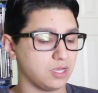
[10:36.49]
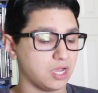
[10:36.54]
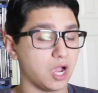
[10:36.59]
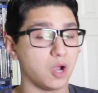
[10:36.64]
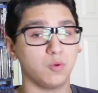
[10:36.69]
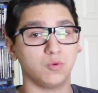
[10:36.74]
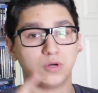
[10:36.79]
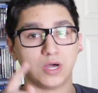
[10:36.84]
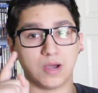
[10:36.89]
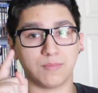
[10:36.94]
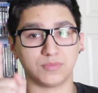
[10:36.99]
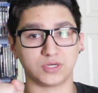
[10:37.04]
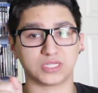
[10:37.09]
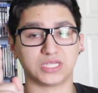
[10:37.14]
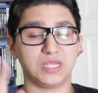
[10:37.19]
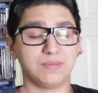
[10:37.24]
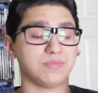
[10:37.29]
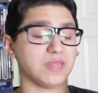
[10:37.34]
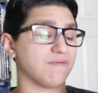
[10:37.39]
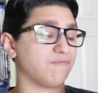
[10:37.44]
I'm gonna
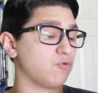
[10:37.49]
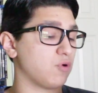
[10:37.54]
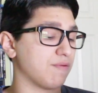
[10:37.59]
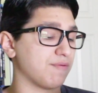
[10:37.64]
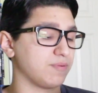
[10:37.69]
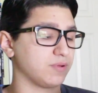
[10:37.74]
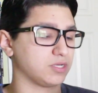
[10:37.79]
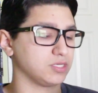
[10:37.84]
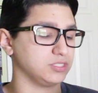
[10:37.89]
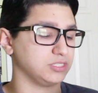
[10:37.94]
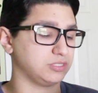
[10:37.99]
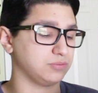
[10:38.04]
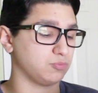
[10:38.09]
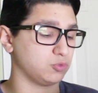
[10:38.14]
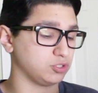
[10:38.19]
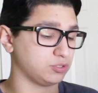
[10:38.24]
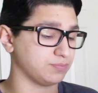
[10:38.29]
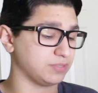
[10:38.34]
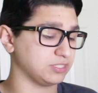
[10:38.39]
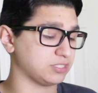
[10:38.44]
keep that forever because it's
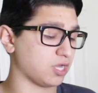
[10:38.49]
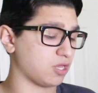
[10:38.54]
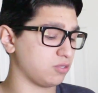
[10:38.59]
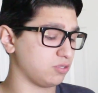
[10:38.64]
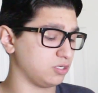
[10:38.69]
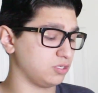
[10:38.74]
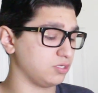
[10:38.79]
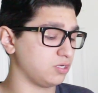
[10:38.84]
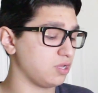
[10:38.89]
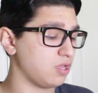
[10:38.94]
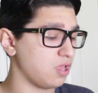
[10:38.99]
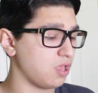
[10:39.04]
most of my childhood.